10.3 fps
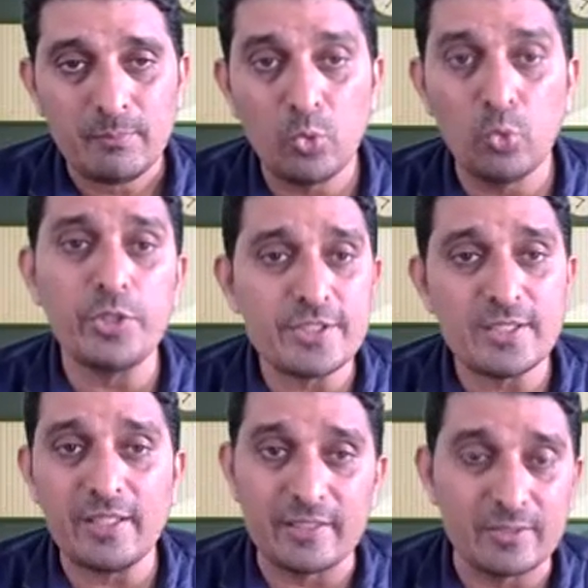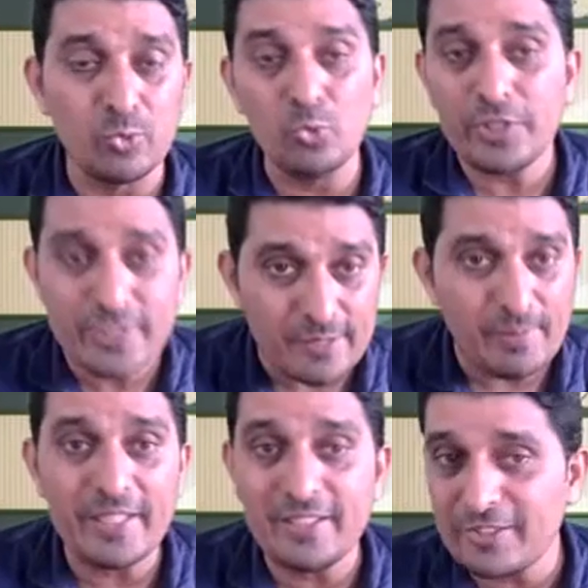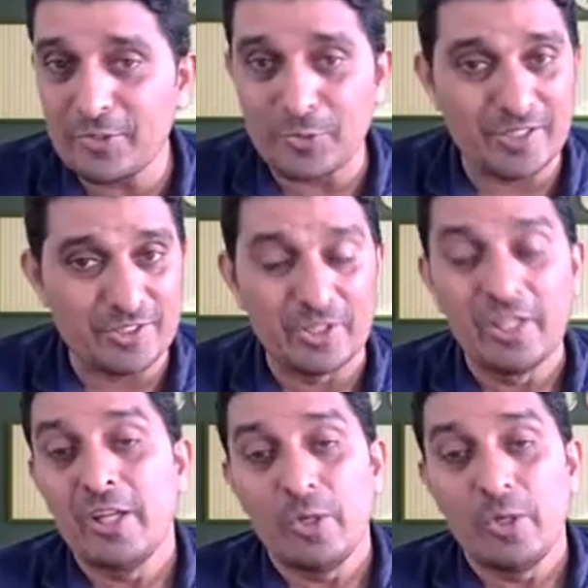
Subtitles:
Who decide? Who determine education?